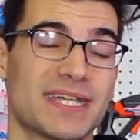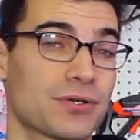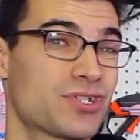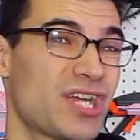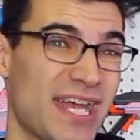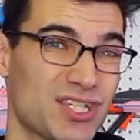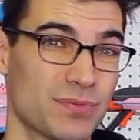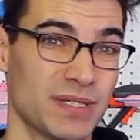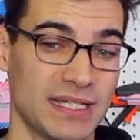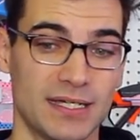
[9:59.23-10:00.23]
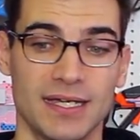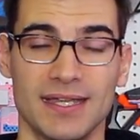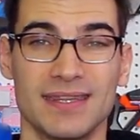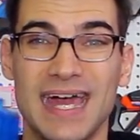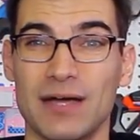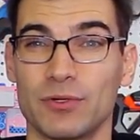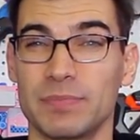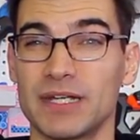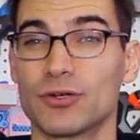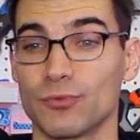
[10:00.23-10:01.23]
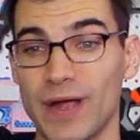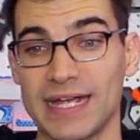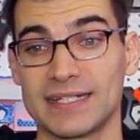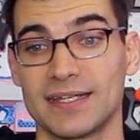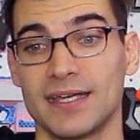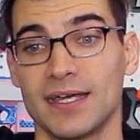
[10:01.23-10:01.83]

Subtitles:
interchangeably. That would be great.